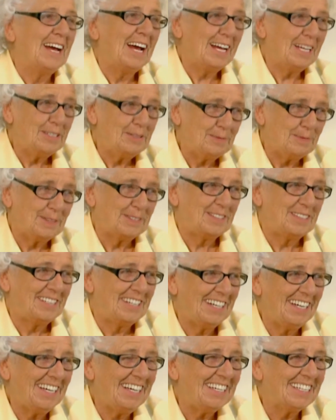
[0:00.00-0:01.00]
My husband,
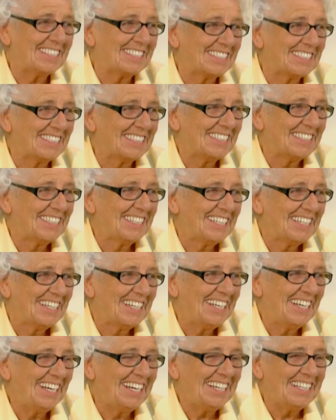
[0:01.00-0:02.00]
yes.
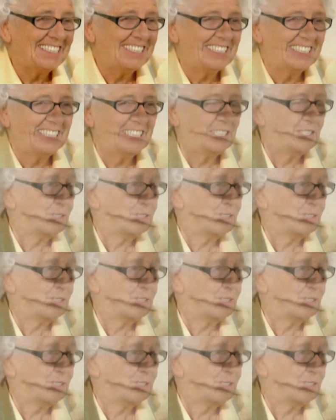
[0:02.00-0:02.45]
Yes, and